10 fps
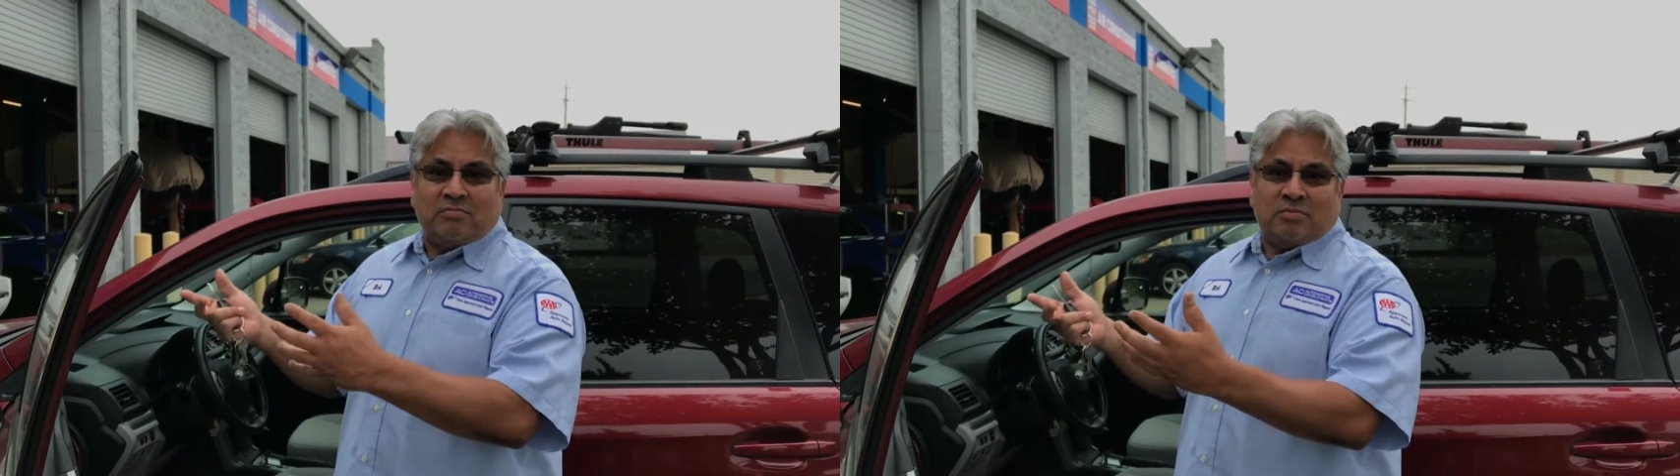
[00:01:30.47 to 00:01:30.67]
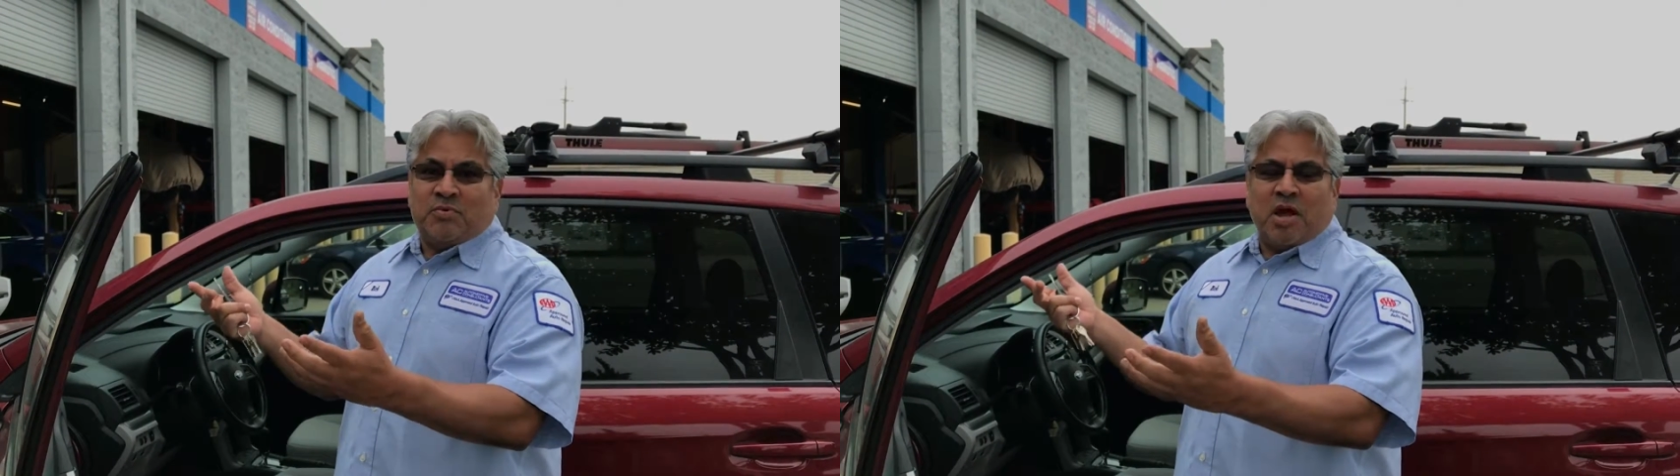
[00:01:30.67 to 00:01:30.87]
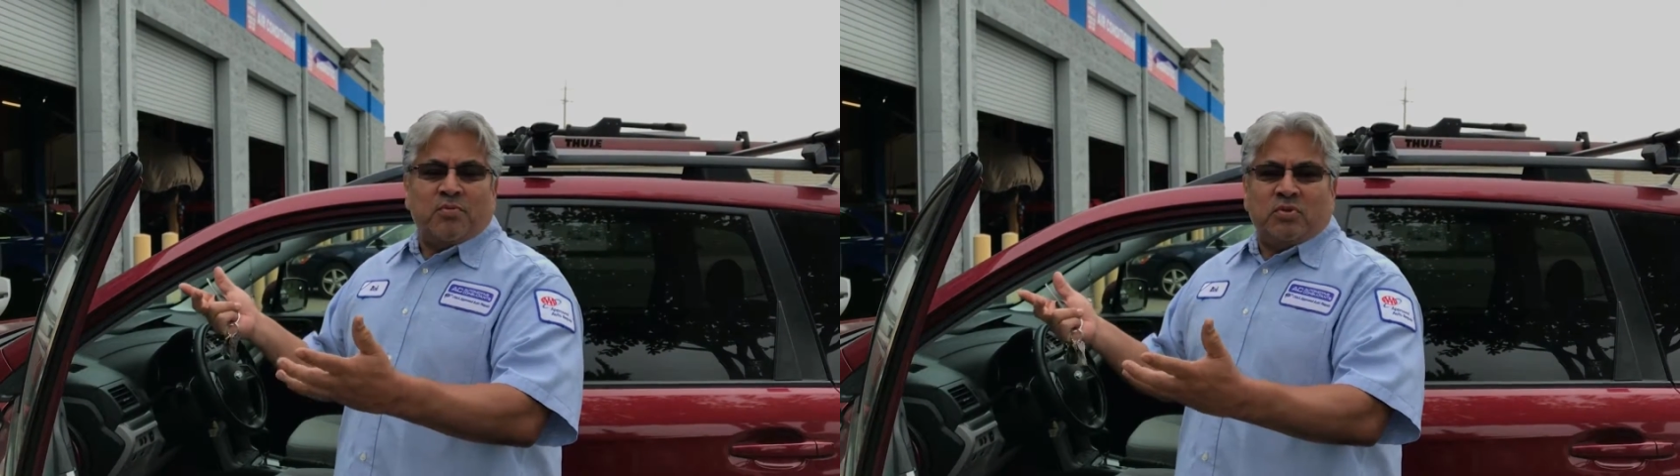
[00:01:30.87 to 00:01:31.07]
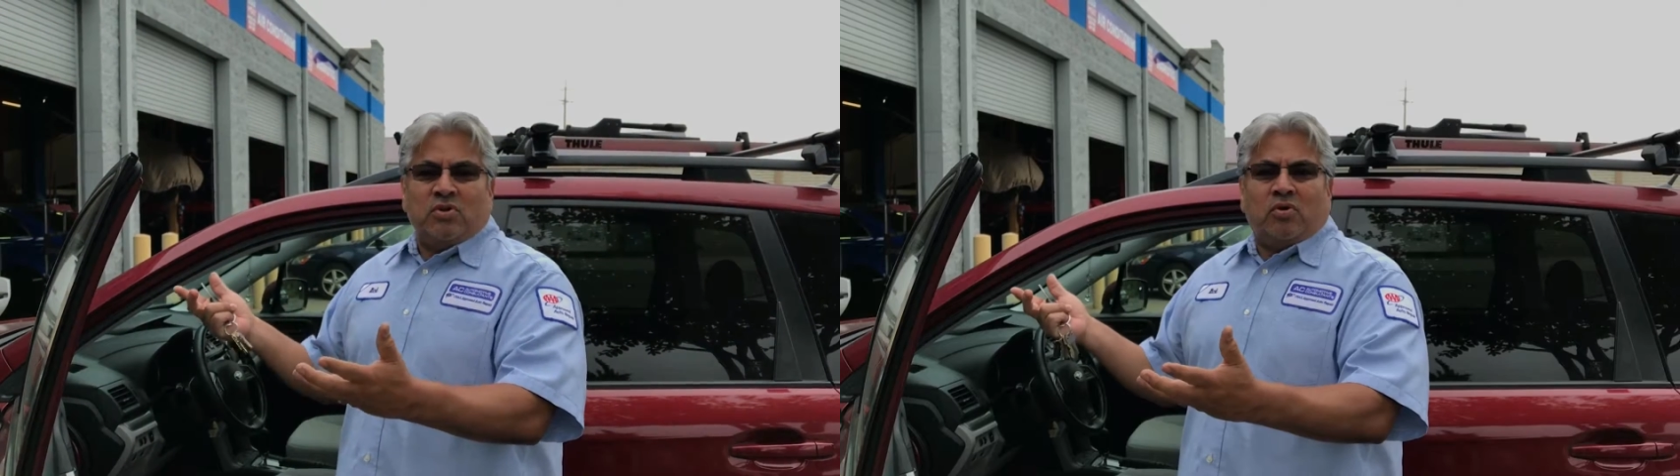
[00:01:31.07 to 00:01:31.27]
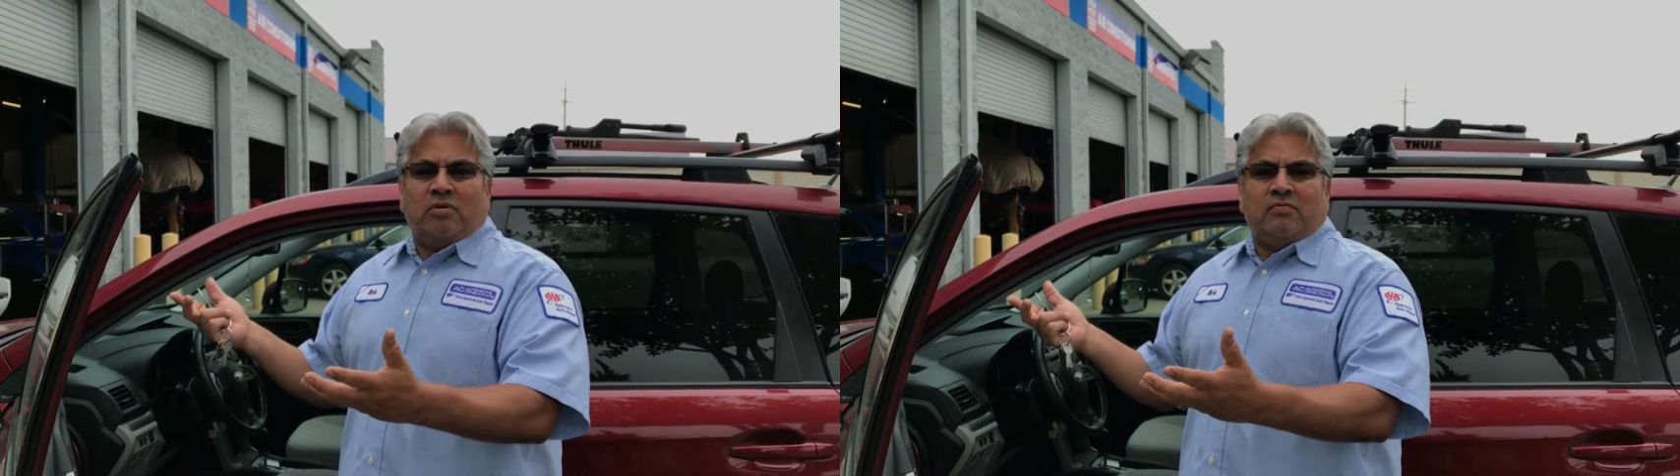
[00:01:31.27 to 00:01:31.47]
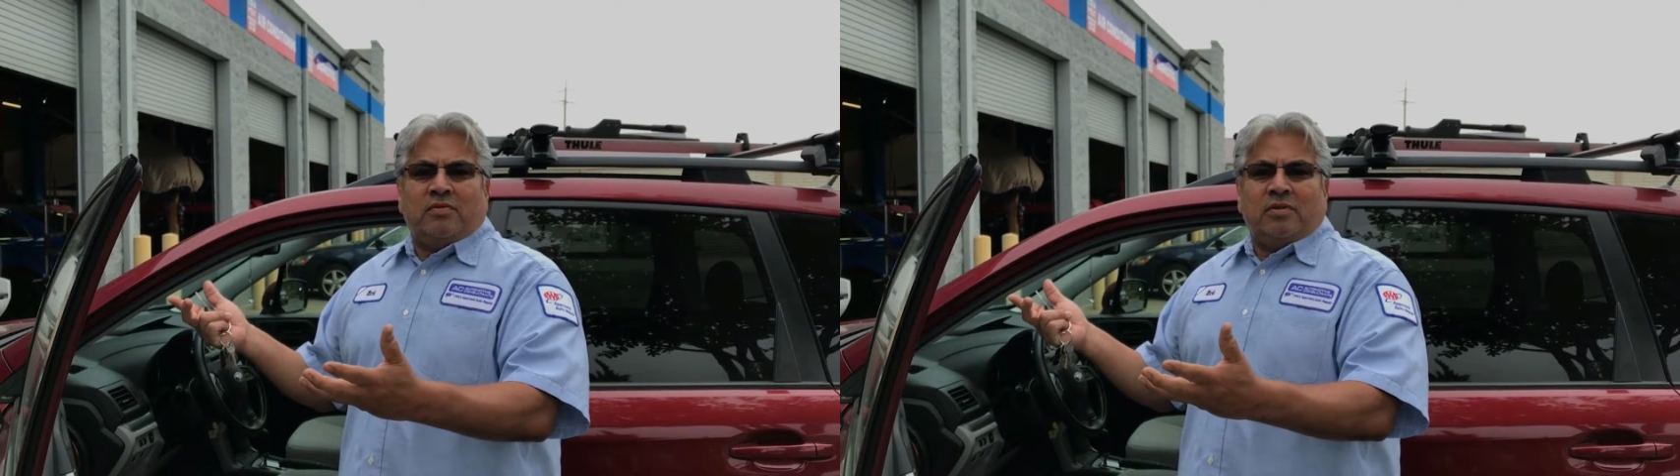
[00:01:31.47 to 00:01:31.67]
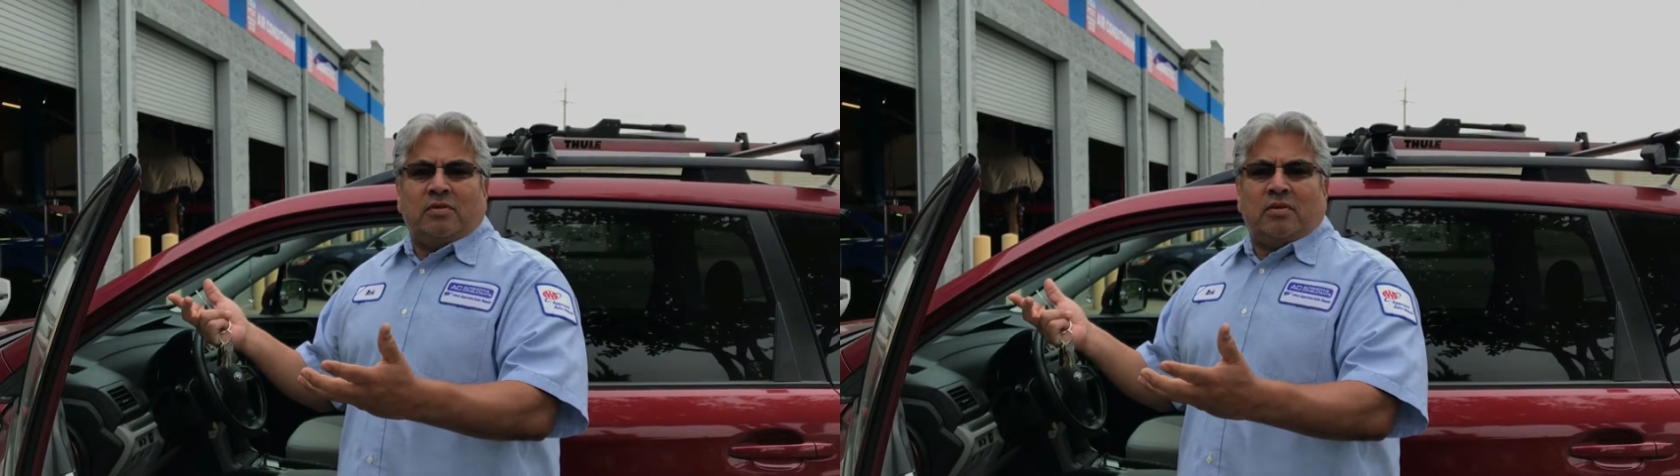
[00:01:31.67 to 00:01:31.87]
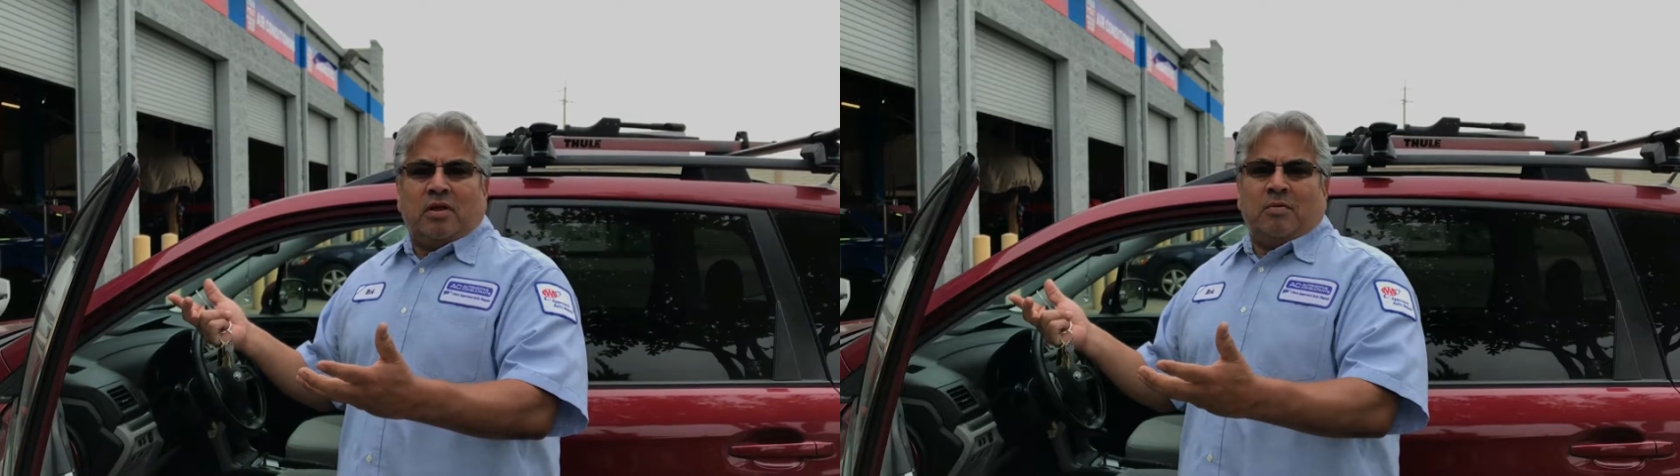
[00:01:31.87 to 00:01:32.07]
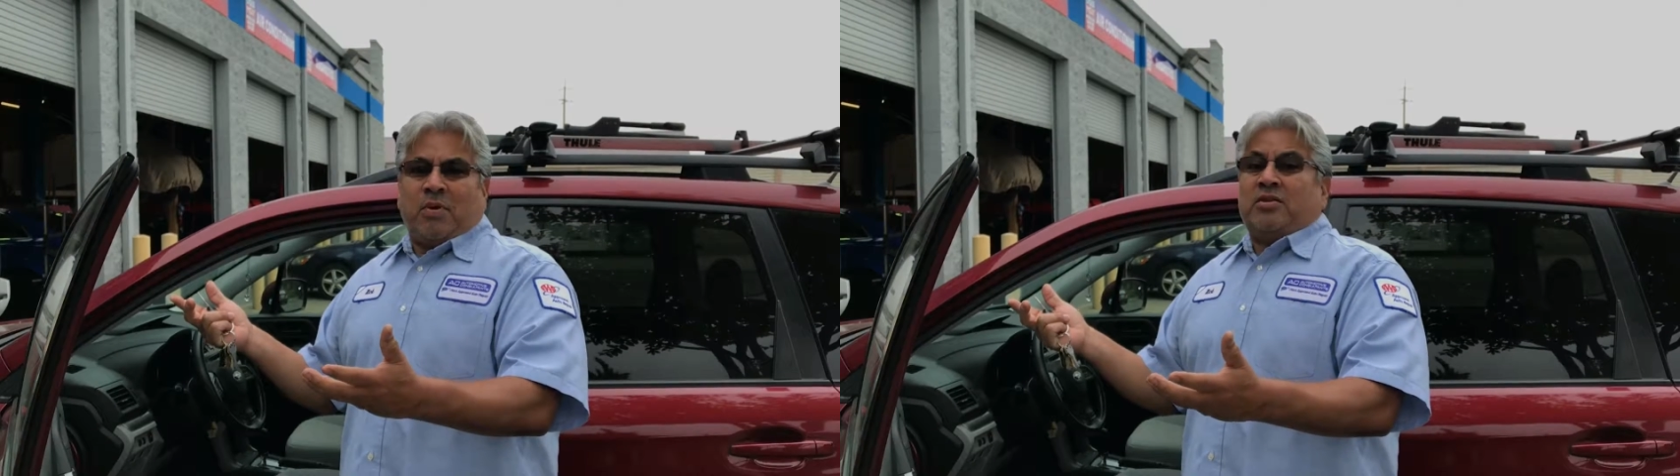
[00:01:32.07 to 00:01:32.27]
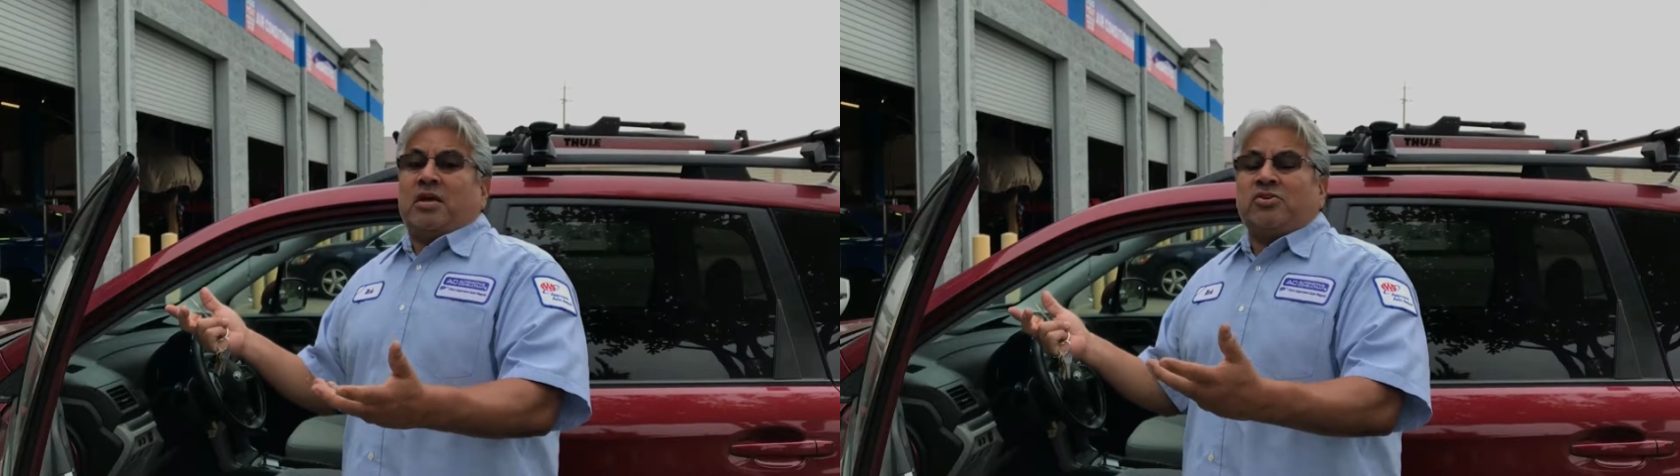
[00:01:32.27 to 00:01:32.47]
Sometimes we don't even
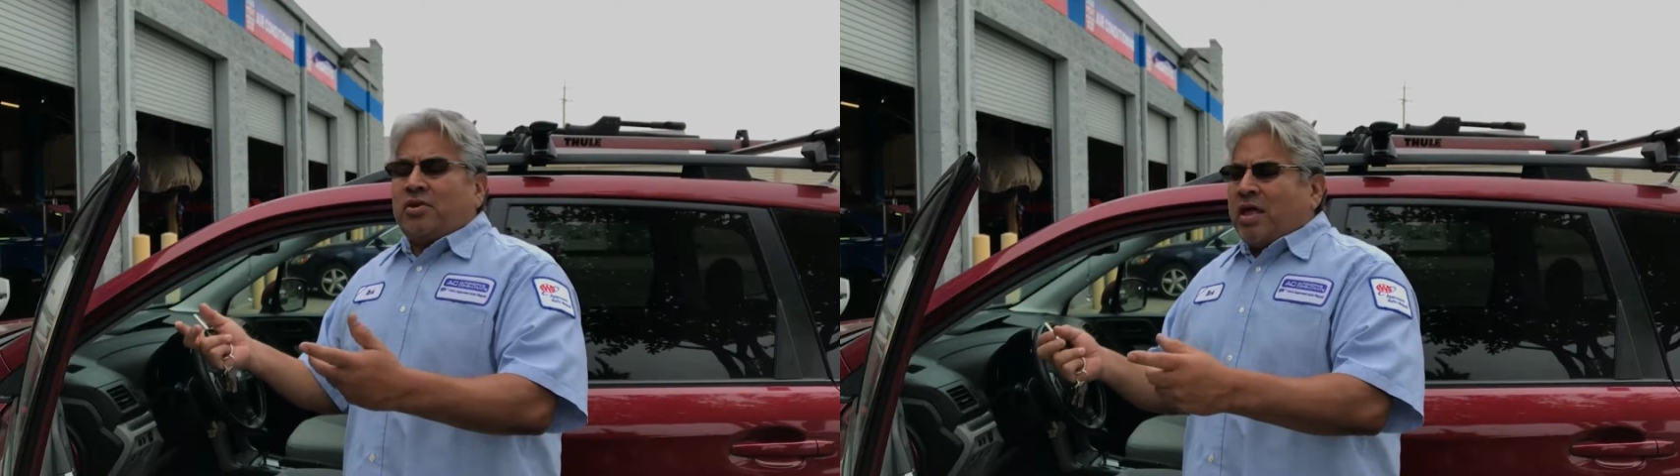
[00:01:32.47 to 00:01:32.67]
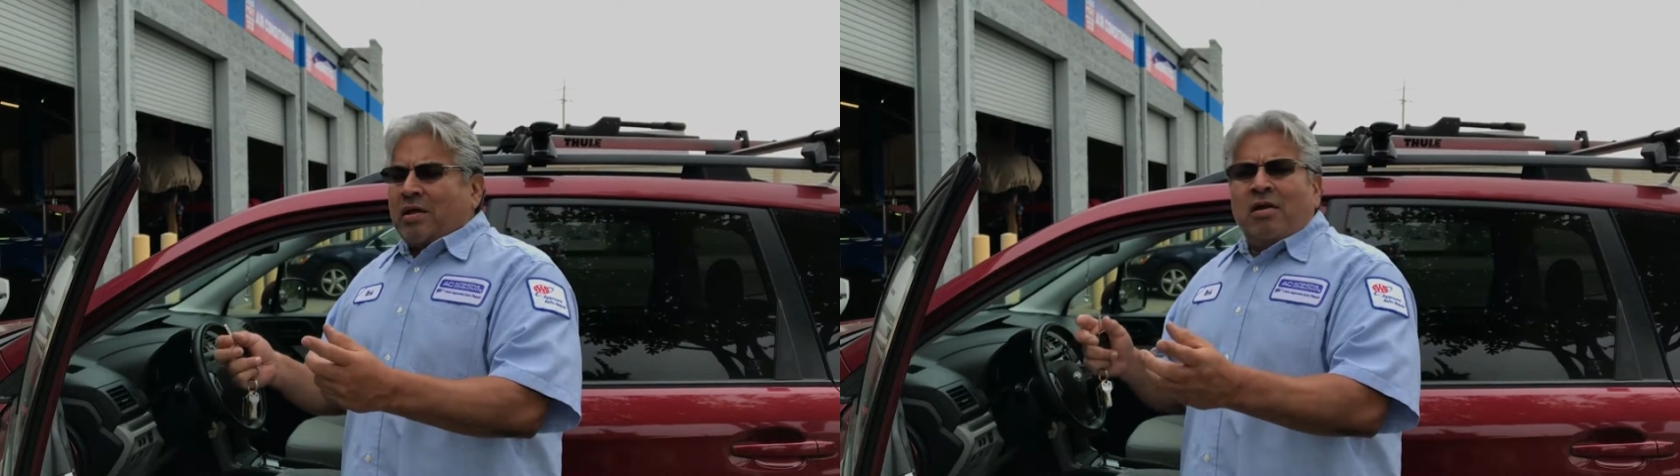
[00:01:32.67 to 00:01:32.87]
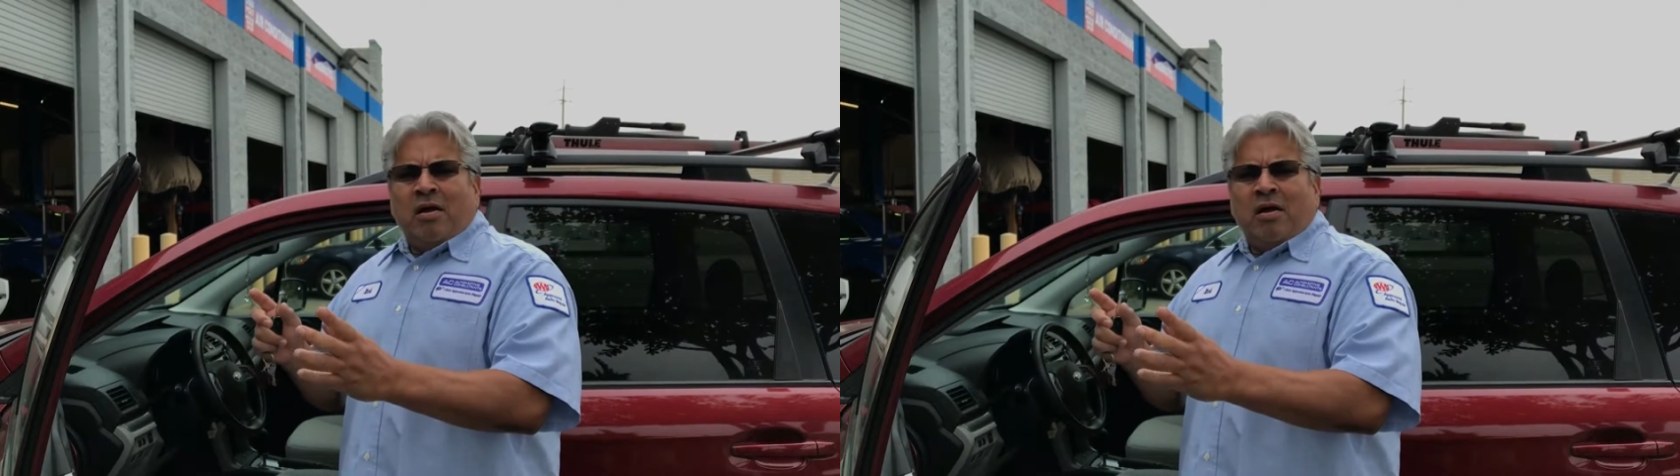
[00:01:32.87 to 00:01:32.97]
pay attention to that.